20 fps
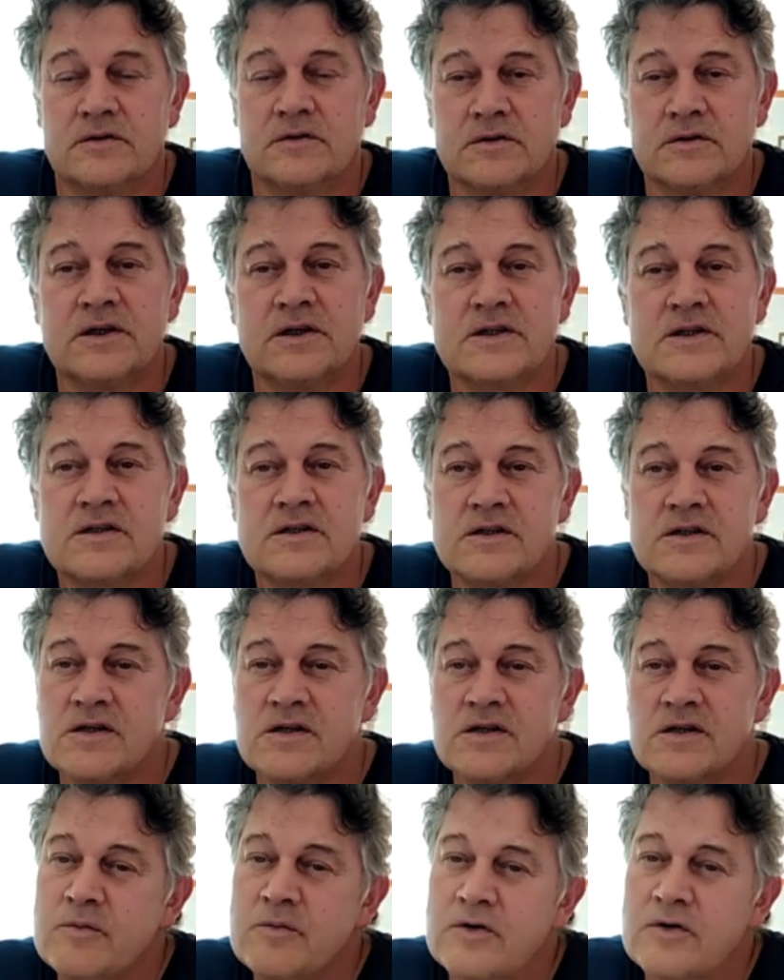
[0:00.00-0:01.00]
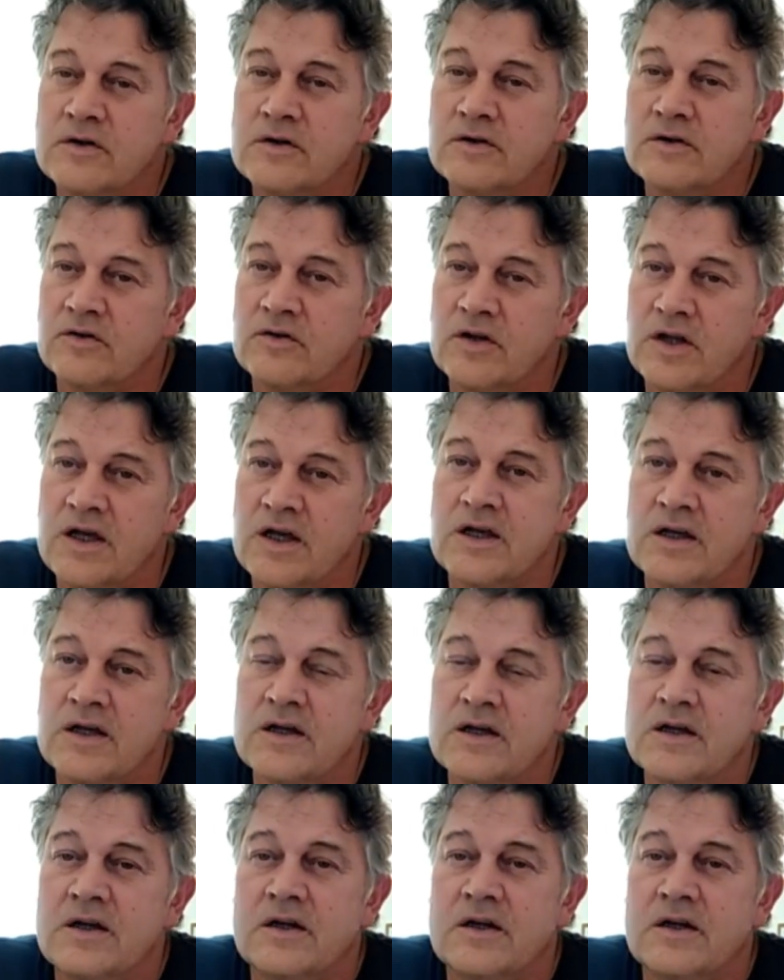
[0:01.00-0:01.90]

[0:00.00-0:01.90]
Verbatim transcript: That's the same drills there.